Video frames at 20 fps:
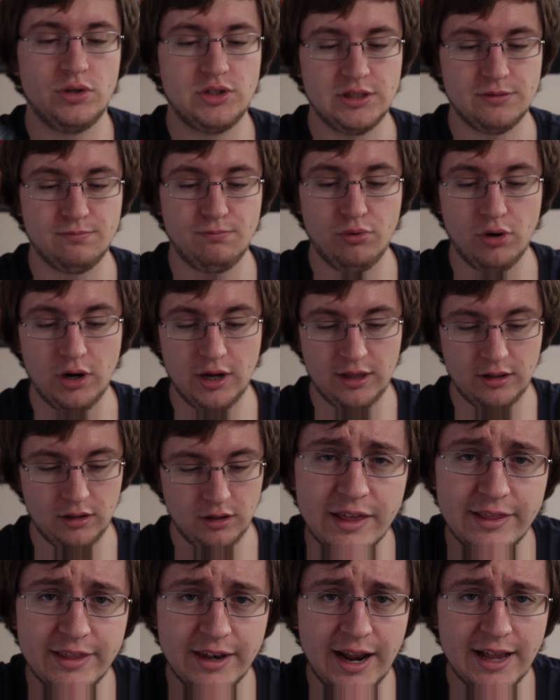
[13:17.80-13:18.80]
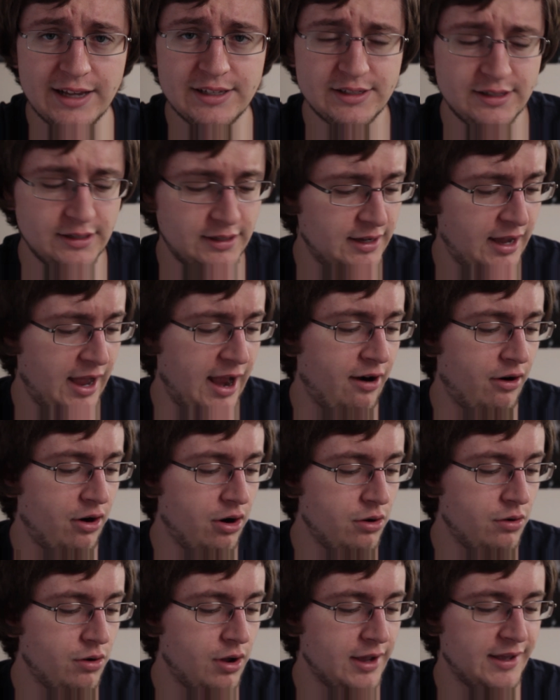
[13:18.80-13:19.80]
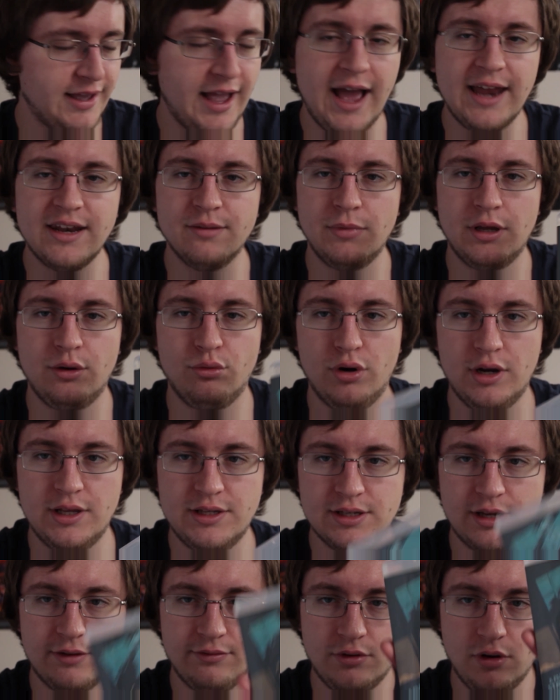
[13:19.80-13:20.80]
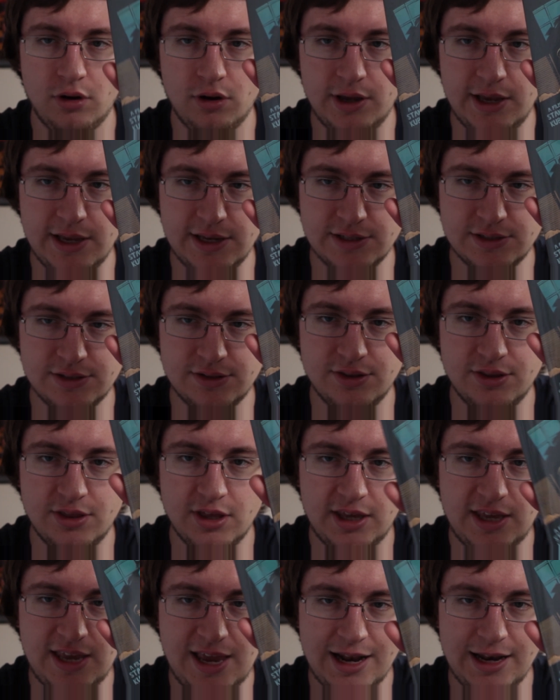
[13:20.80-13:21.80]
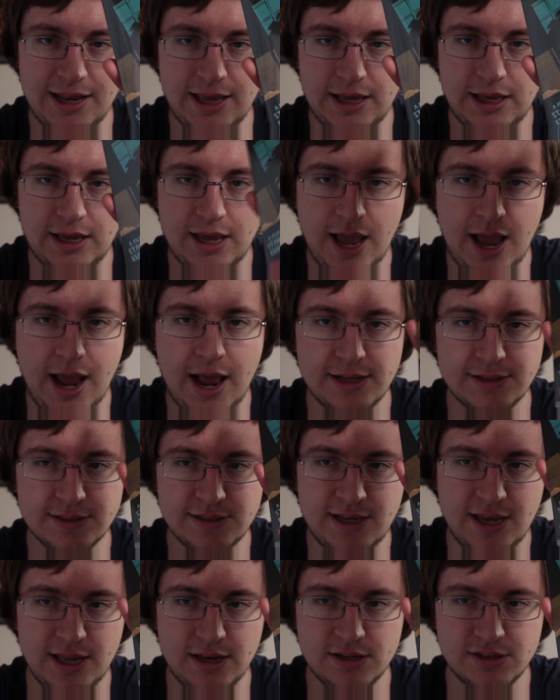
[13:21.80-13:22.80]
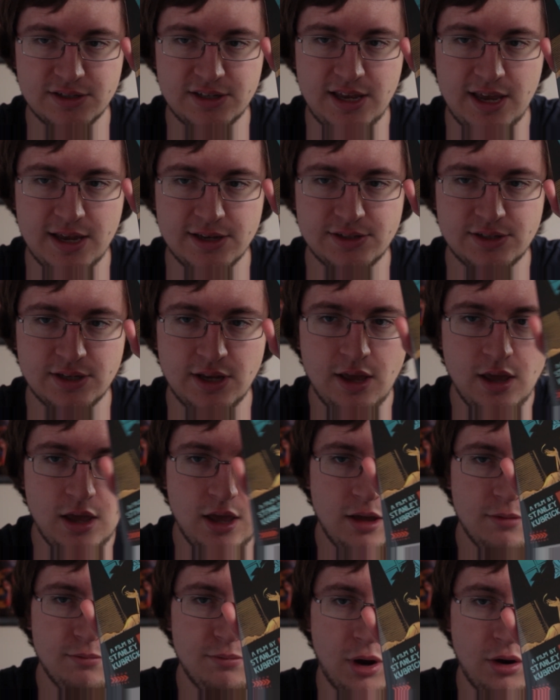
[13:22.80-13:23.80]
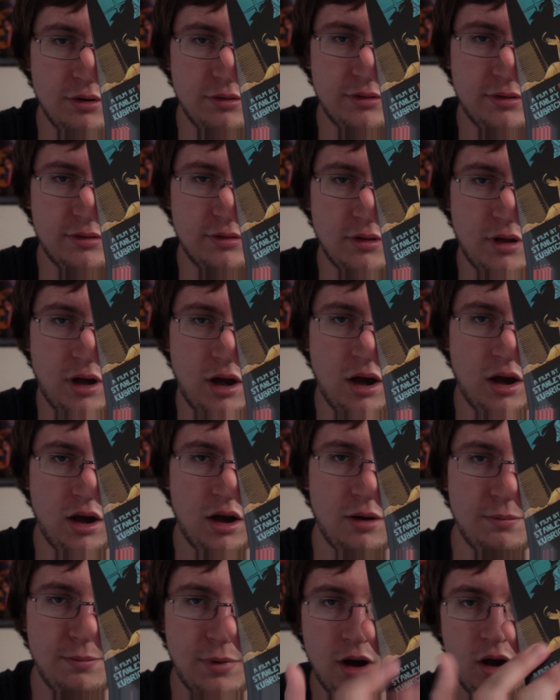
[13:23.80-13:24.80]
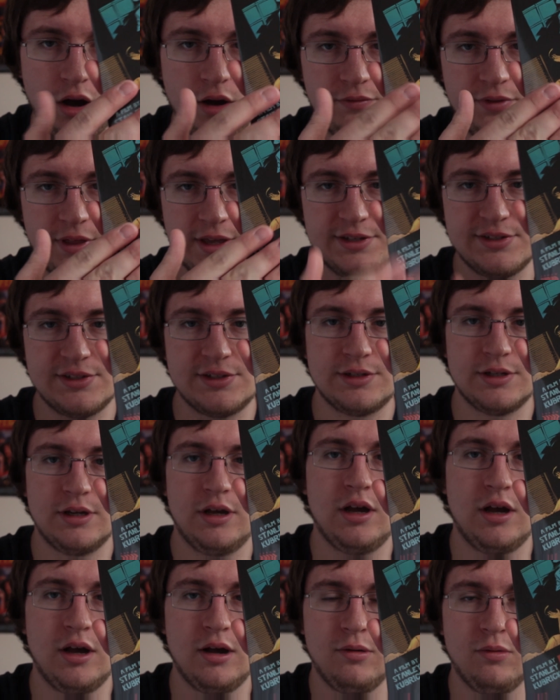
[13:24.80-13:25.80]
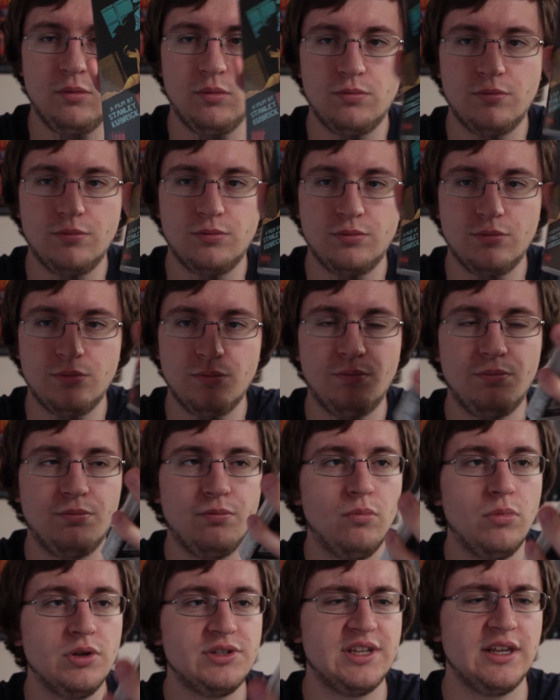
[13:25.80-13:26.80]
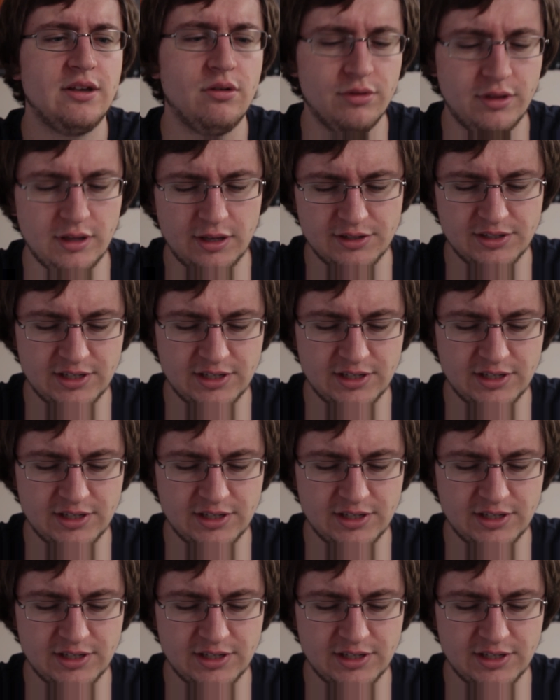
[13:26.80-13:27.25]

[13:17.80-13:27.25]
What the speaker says: which is brilliant. The next Arrow Academy release I've got is The Killing and Killer's Kiss. Both are part of this single